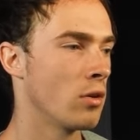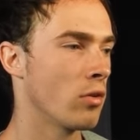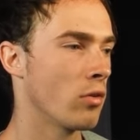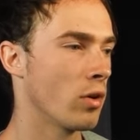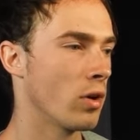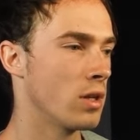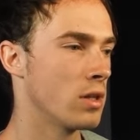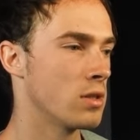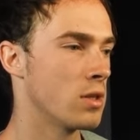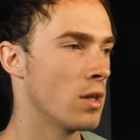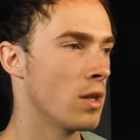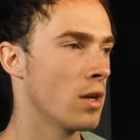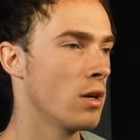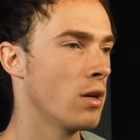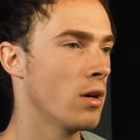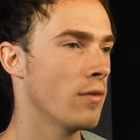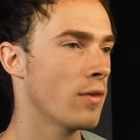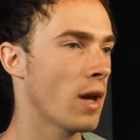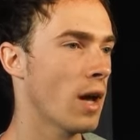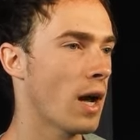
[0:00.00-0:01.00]
Green. So they
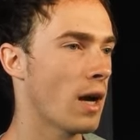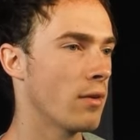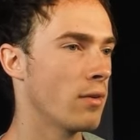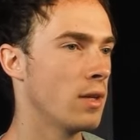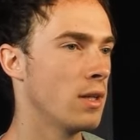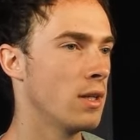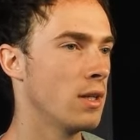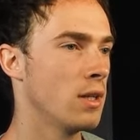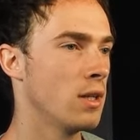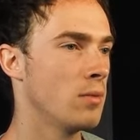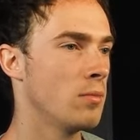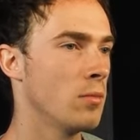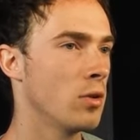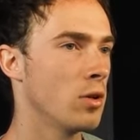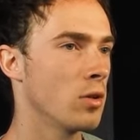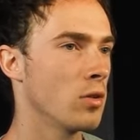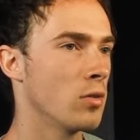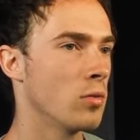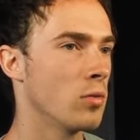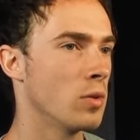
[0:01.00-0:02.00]
don't have Kyrie
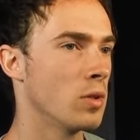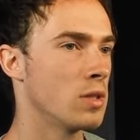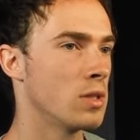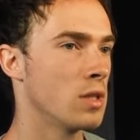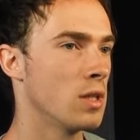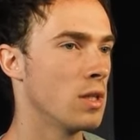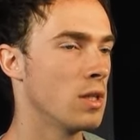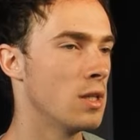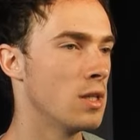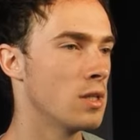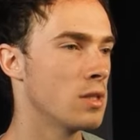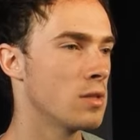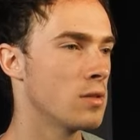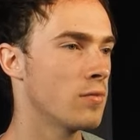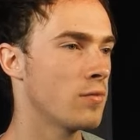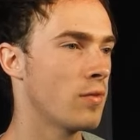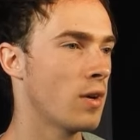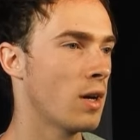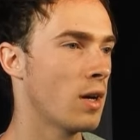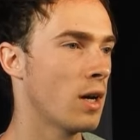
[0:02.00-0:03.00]
anymore, which is
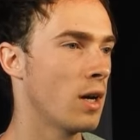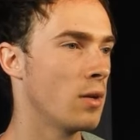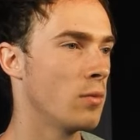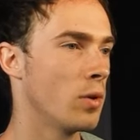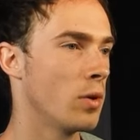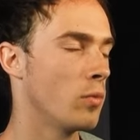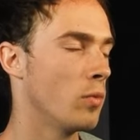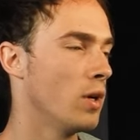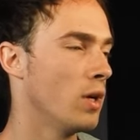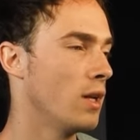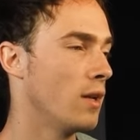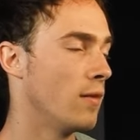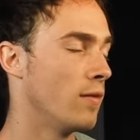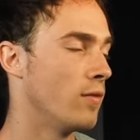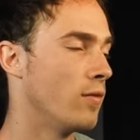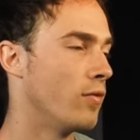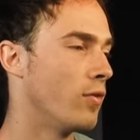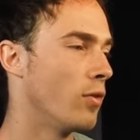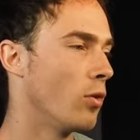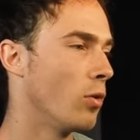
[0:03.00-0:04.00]
fine. We win in
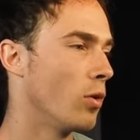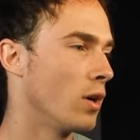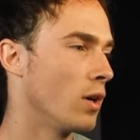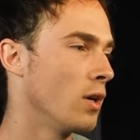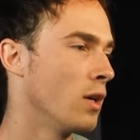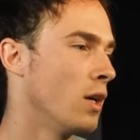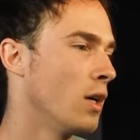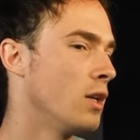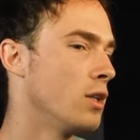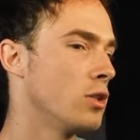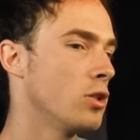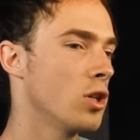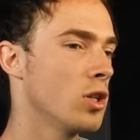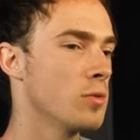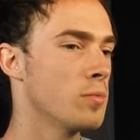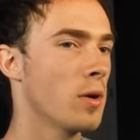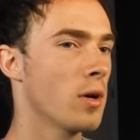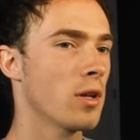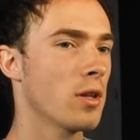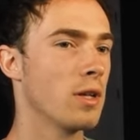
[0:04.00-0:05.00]
four.
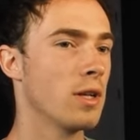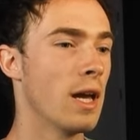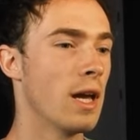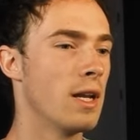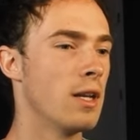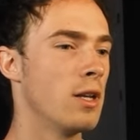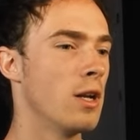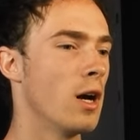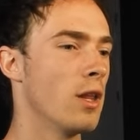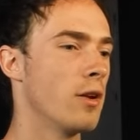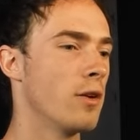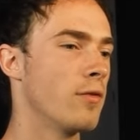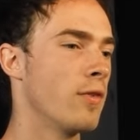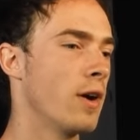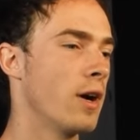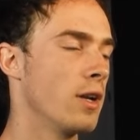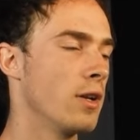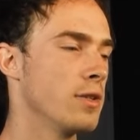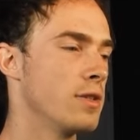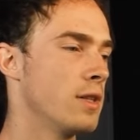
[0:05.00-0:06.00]
Charles Barkley, another
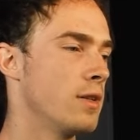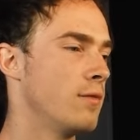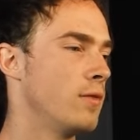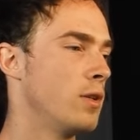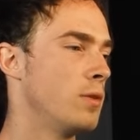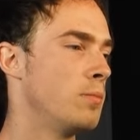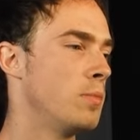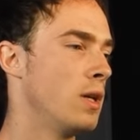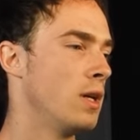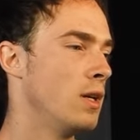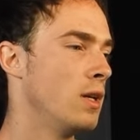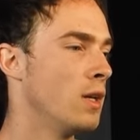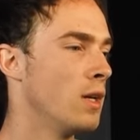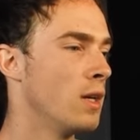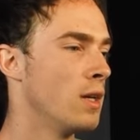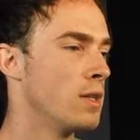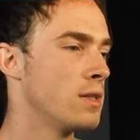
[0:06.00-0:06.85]
finals MVP.